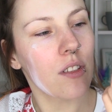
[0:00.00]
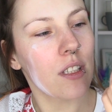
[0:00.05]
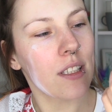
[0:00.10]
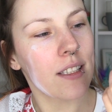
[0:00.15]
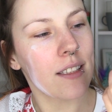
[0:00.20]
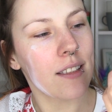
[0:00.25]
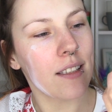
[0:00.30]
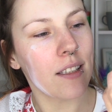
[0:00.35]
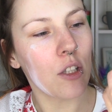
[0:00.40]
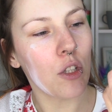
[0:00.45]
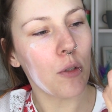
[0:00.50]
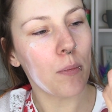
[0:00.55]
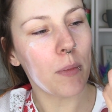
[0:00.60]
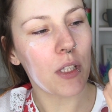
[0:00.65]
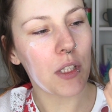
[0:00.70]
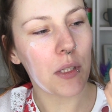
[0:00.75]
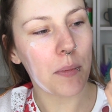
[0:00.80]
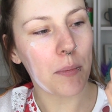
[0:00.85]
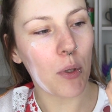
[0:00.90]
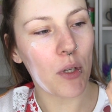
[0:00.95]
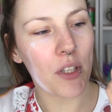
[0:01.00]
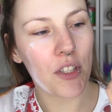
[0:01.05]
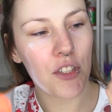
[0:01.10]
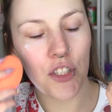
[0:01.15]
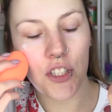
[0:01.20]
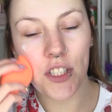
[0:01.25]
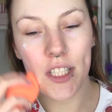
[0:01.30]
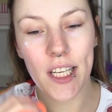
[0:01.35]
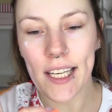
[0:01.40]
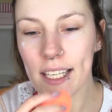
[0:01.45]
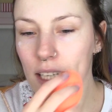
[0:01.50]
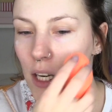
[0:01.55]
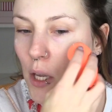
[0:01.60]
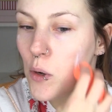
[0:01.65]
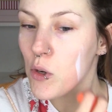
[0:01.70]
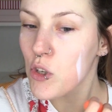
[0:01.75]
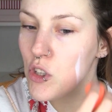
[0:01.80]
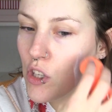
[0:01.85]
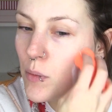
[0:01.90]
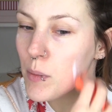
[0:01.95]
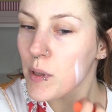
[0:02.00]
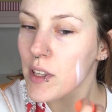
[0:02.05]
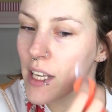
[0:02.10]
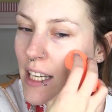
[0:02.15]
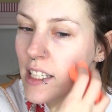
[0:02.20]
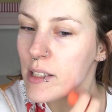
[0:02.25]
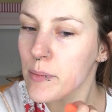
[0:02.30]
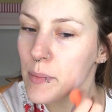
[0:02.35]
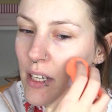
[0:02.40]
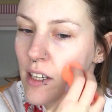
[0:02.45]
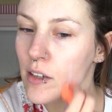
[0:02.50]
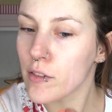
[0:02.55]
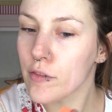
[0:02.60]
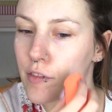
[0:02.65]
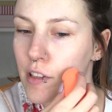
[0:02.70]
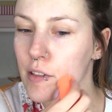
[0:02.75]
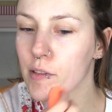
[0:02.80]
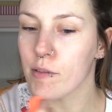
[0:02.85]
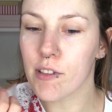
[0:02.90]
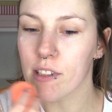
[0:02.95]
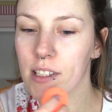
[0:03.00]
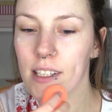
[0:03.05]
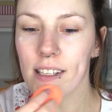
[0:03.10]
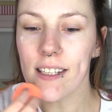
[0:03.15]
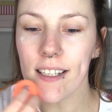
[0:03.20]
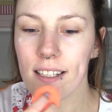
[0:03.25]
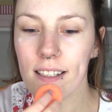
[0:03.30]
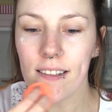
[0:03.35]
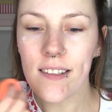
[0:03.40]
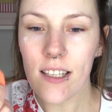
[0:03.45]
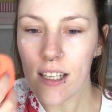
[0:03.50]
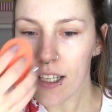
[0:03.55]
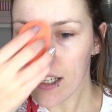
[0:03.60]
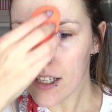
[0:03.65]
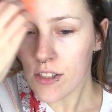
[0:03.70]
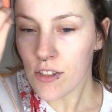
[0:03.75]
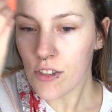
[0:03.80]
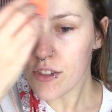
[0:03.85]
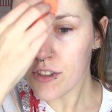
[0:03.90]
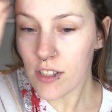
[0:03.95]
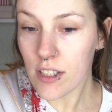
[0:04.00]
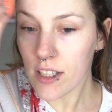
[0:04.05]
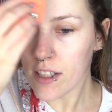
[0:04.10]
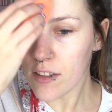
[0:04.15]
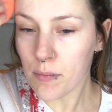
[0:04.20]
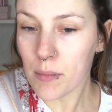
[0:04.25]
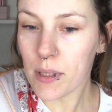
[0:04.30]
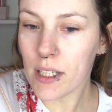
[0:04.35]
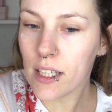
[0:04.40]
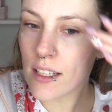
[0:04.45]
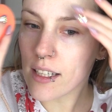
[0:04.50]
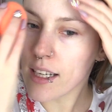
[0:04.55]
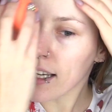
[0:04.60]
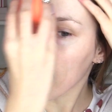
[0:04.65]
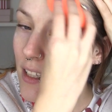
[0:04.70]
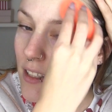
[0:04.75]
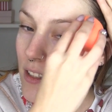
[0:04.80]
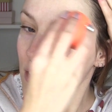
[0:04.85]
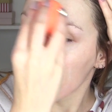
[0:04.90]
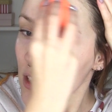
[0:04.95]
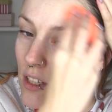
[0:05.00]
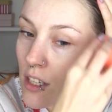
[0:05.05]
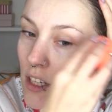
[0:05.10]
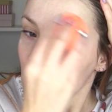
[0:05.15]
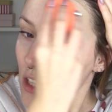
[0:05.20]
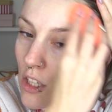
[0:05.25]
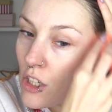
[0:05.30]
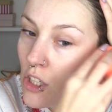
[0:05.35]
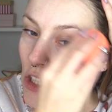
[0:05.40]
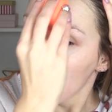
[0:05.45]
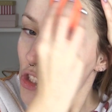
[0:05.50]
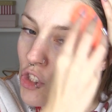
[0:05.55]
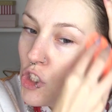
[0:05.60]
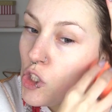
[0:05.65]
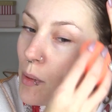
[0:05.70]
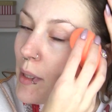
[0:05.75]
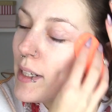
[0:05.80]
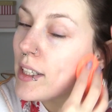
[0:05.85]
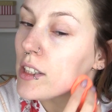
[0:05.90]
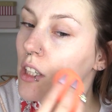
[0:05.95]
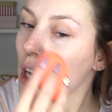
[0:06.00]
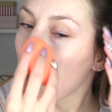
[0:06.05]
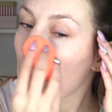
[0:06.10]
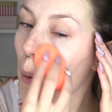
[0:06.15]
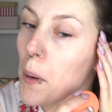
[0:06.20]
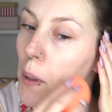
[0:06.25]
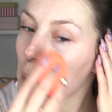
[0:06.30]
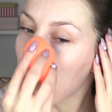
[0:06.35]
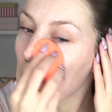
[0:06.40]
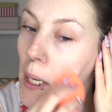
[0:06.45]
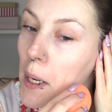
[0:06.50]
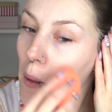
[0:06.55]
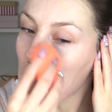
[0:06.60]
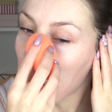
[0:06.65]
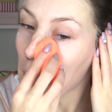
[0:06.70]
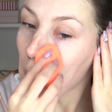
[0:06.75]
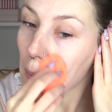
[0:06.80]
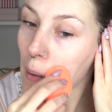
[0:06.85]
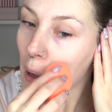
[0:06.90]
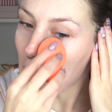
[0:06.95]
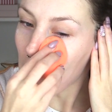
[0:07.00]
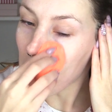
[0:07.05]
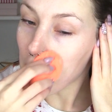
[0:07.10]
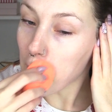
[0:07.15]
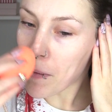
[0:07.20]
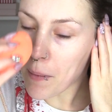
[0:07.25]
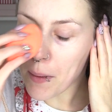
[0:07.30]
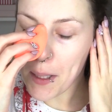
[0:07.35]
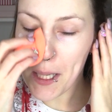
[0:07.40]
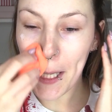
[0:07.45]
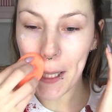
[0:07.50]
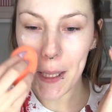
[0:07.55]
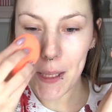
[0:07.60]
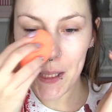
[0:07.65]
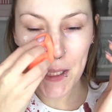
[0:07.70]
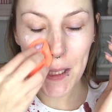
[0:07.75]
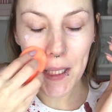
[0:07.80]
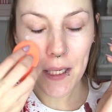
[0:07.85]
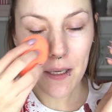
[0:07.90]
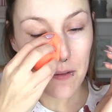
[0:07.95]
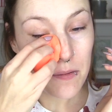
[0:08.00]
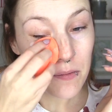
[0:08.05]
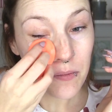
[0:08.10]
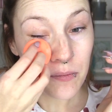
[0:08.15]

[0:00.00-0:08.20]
This is the Luminous Moisture Day Lotion with SPF 15, just to give me a nice dewy glow underneath my foundation.